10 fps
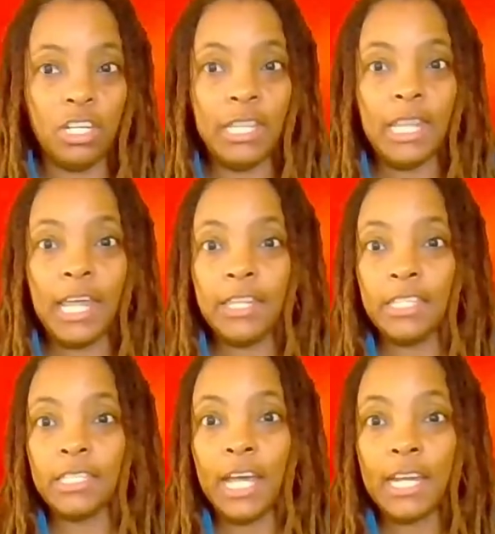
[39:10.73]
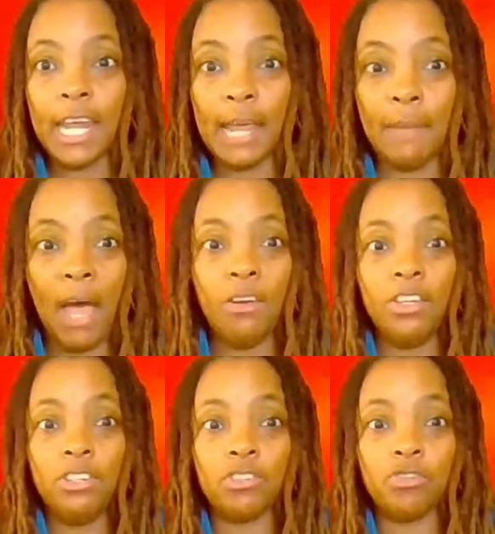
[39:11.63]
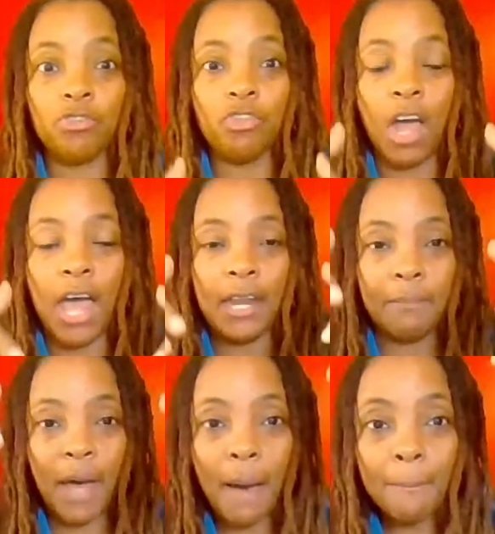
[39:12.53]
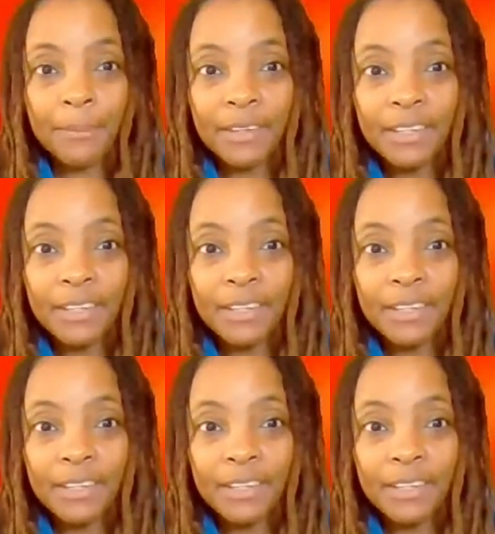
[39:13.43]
And then the sun came out and dried him up.